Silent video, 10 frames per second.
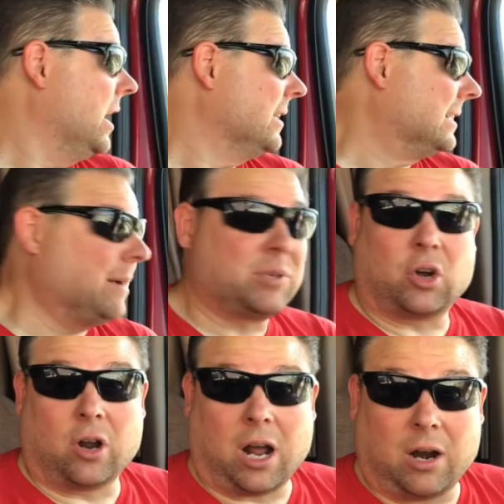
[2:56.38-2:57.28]
Something's
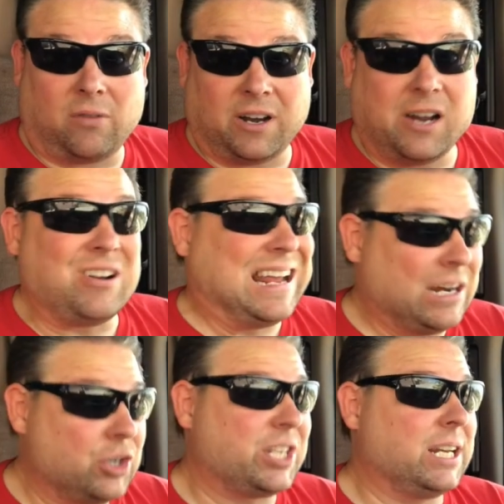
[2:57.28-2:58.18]
going on over here in
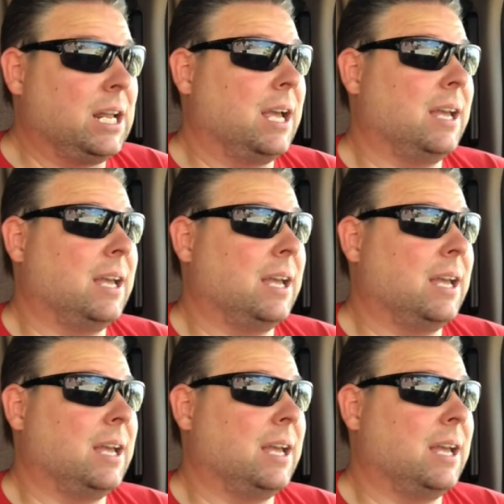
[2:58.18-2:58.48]
Henderson.